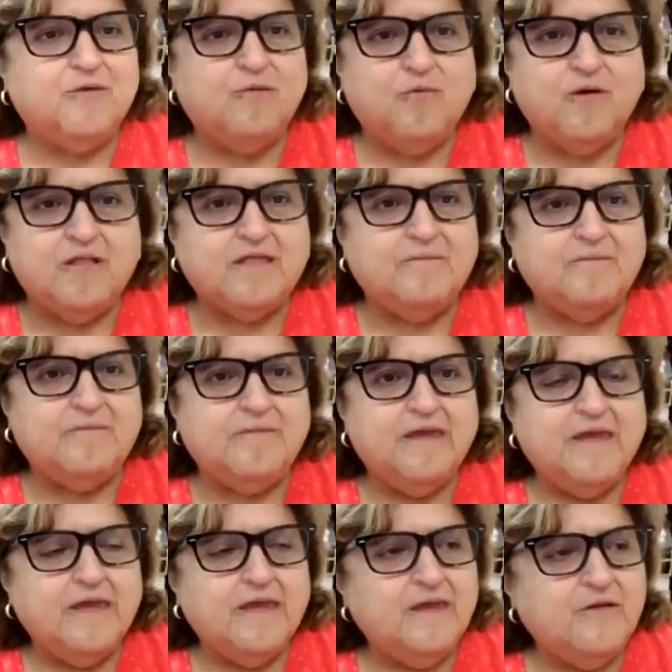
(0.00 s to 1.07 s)
We welcome,
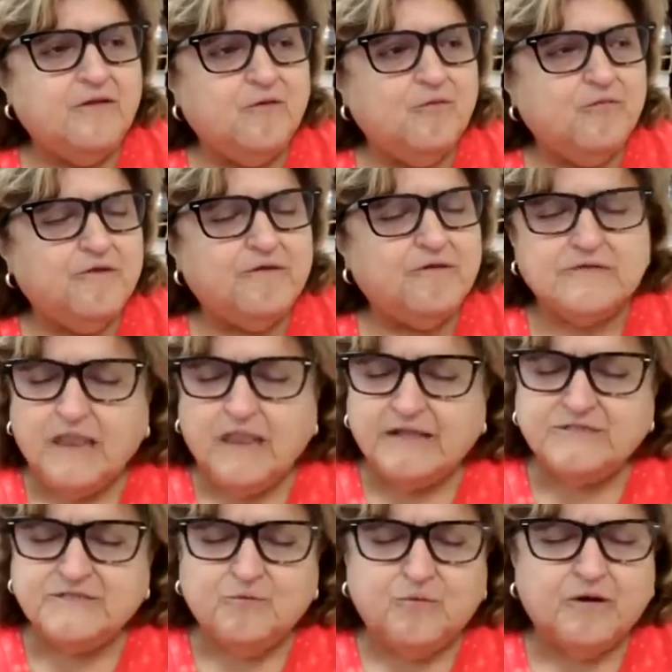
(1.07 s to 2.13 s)
you know, there's
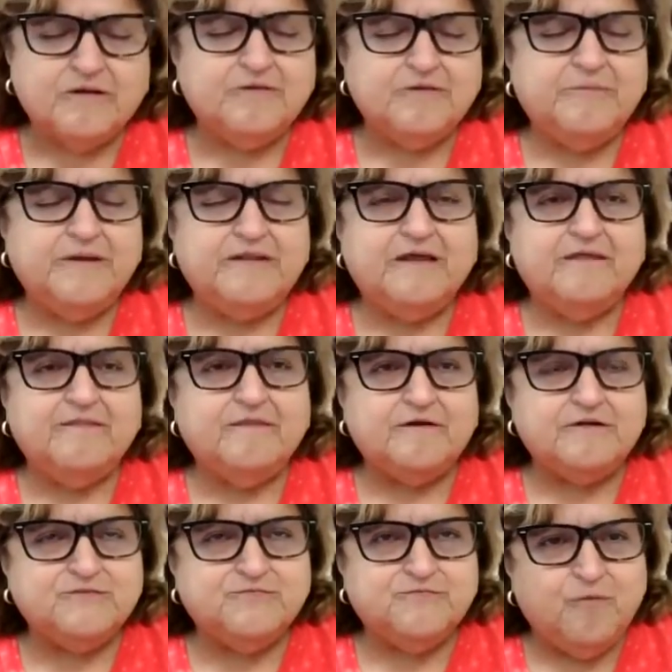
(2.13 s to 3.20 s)
lots of work to be done.
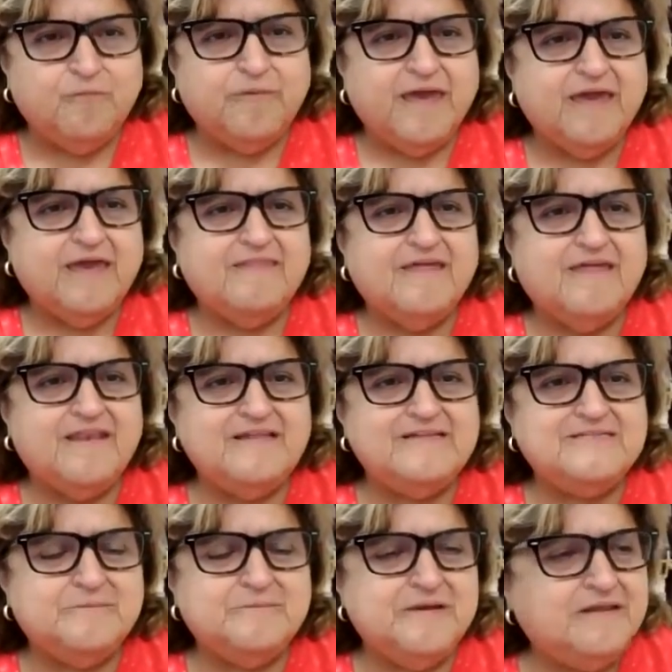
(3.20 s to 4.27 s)
There's phone banking that
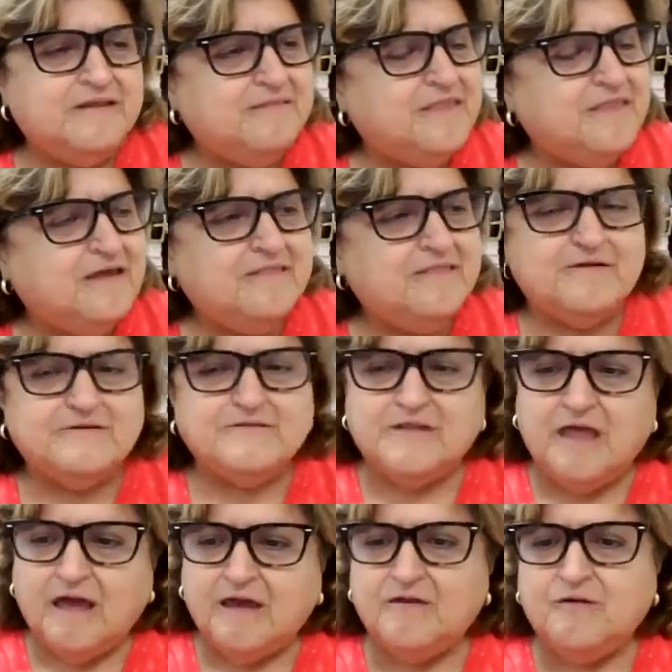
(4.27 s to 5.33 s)
needs to be done. There's
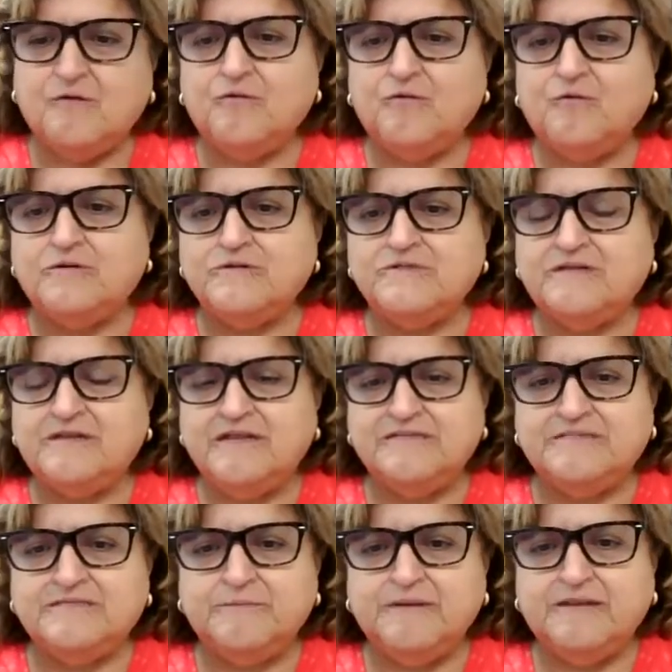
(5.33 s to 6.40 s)
knocking on doors that
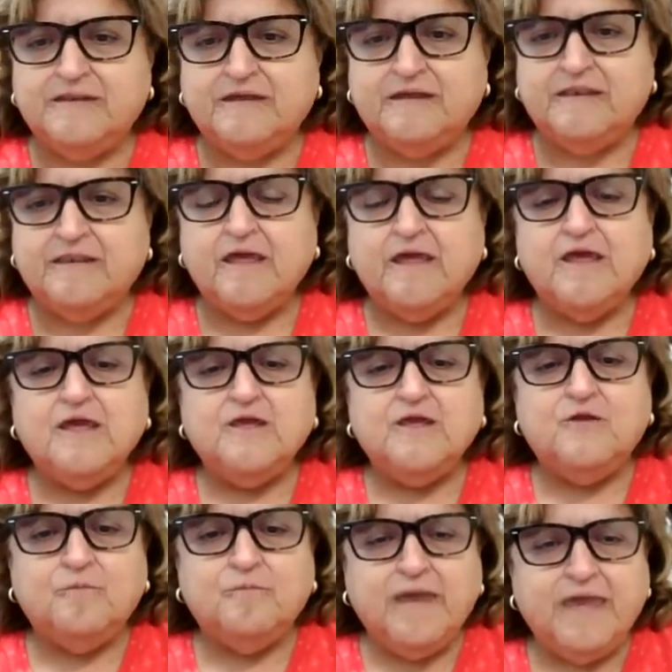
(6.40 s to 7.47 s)
needs to be done.
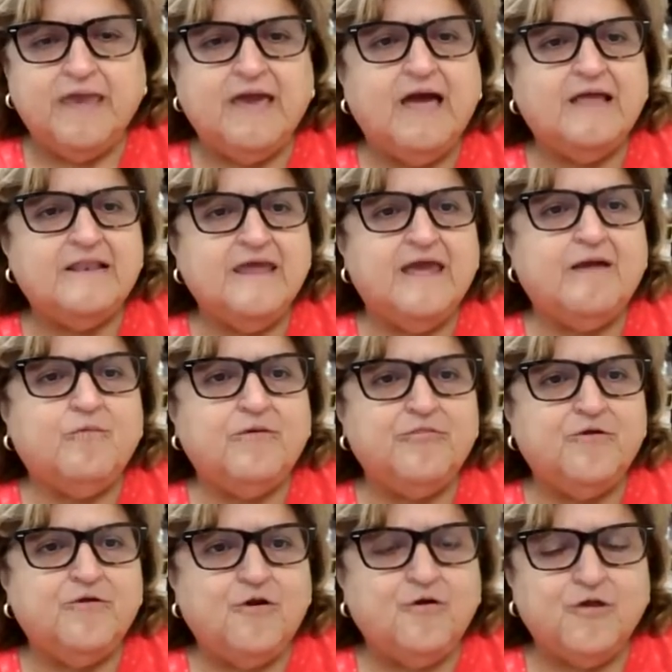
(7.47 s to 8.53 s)
You know, make contact with
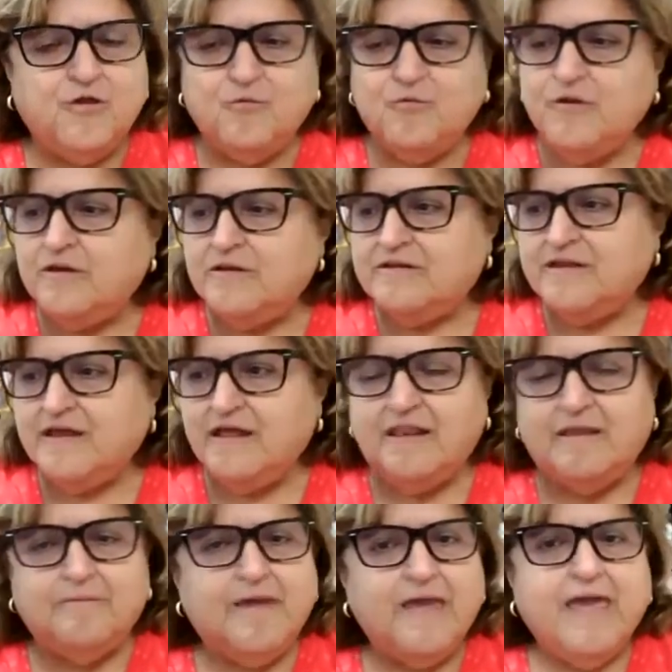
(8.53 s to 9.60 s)
your union, tell
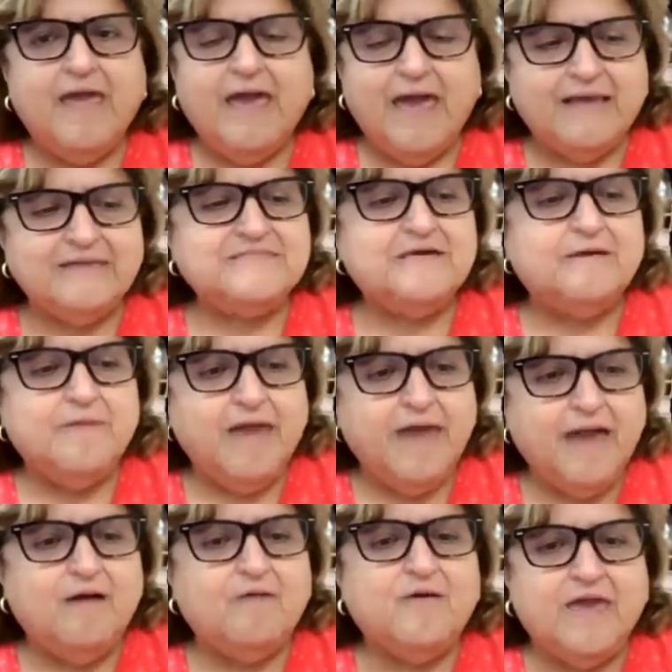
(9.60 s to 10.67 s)
them, ask them,
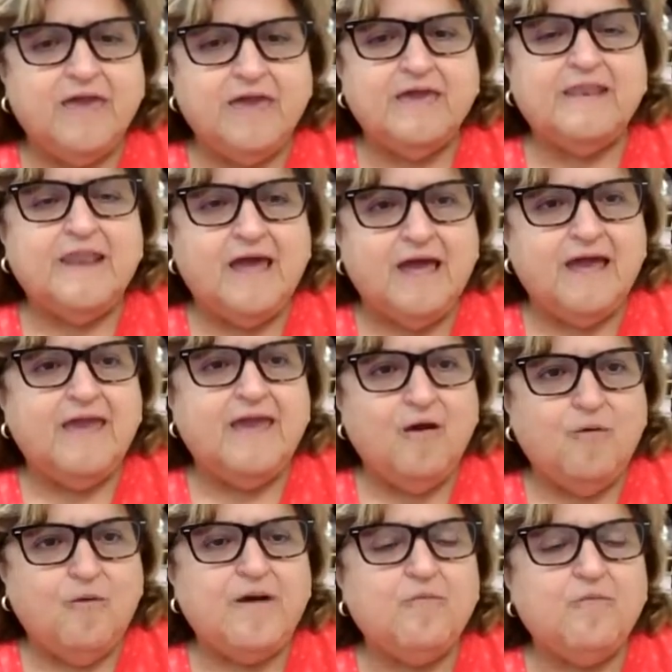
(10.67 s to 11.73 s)
how can I
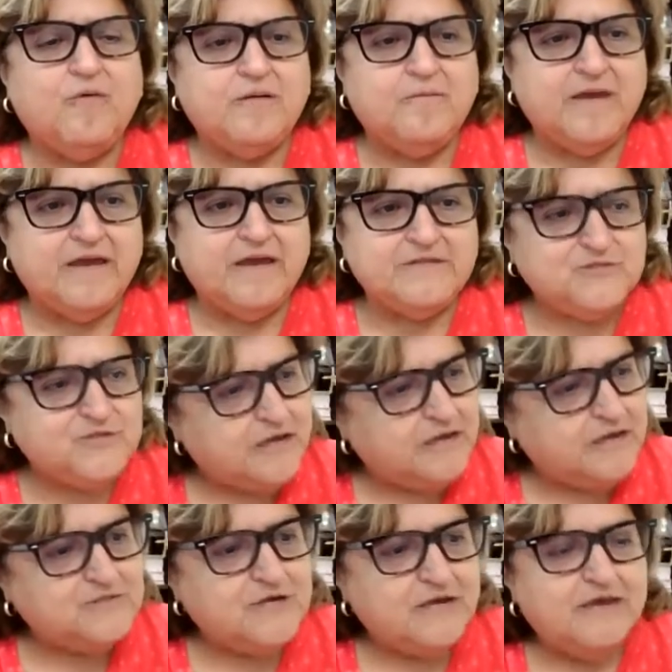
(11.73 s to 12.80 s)
help? I want to make a
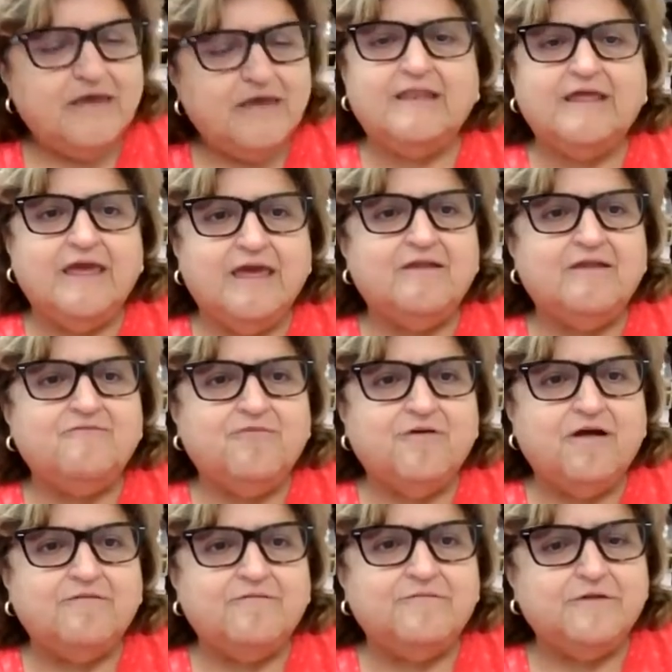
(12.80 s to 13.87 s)
change, and get
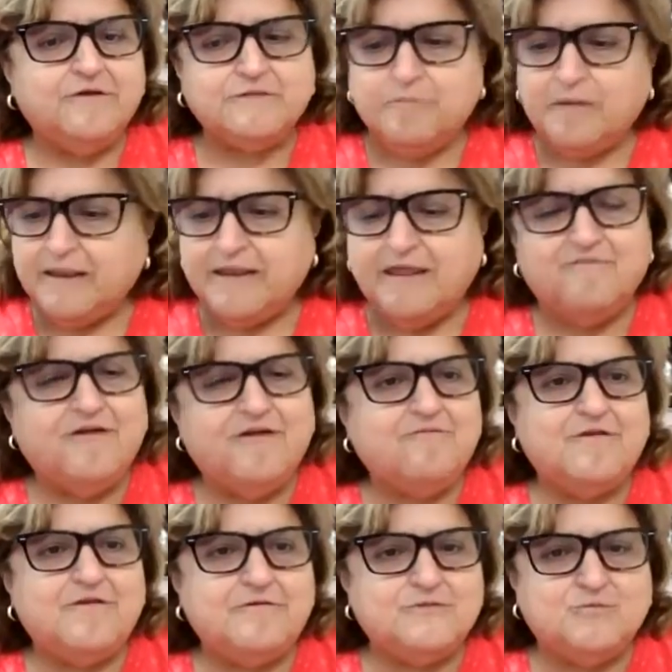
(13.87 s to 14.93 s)
involved. There's plenty of
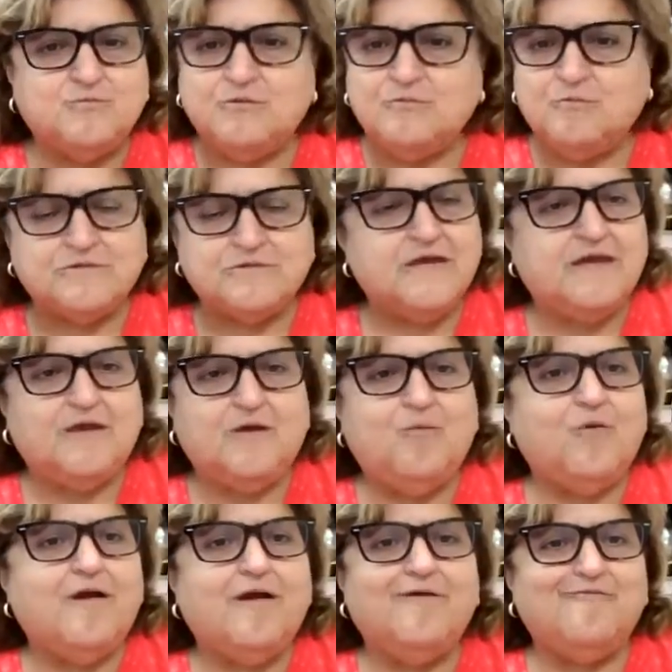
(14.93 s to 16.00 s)
avenues. We'll take you
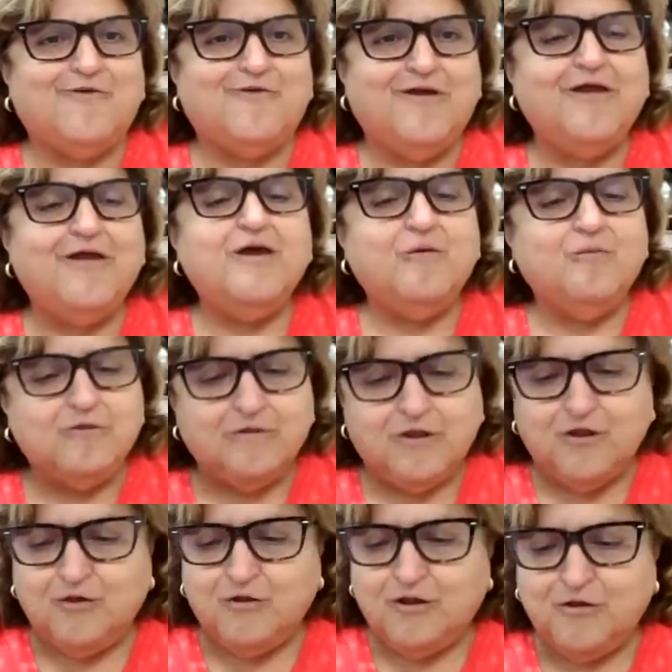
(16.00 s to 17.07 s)
wherever. Well,
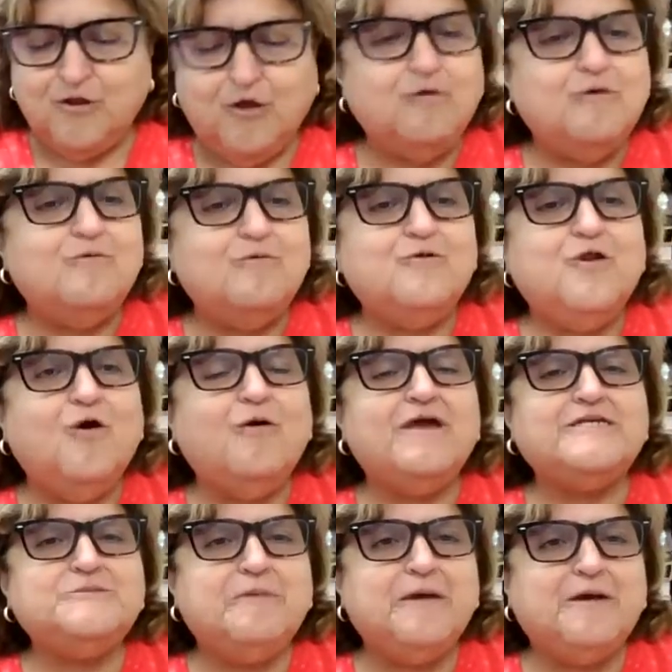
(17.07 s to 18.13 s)
you know, no
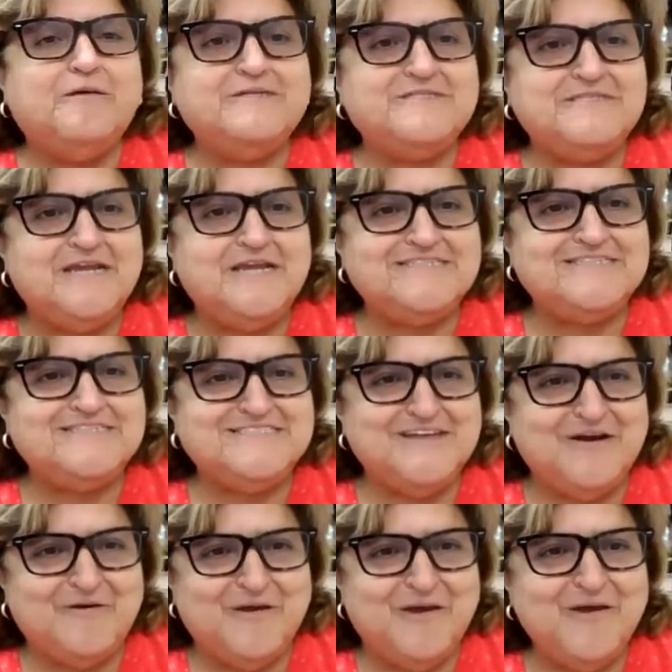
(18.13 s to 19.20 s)
experience
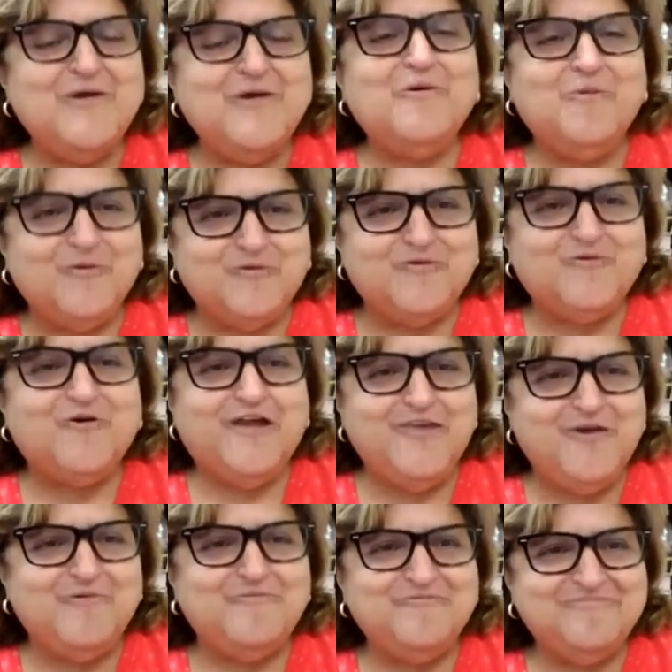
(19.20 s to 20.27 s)
necessary. We'll train
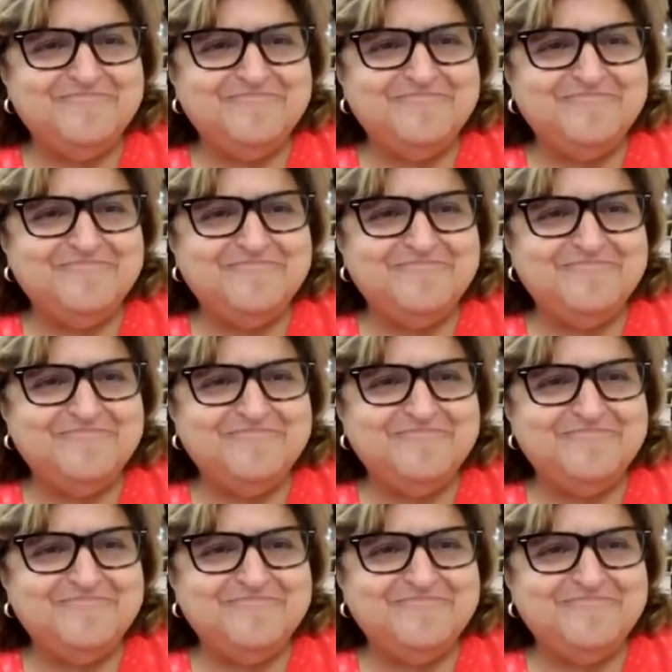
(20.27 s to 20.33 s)
you.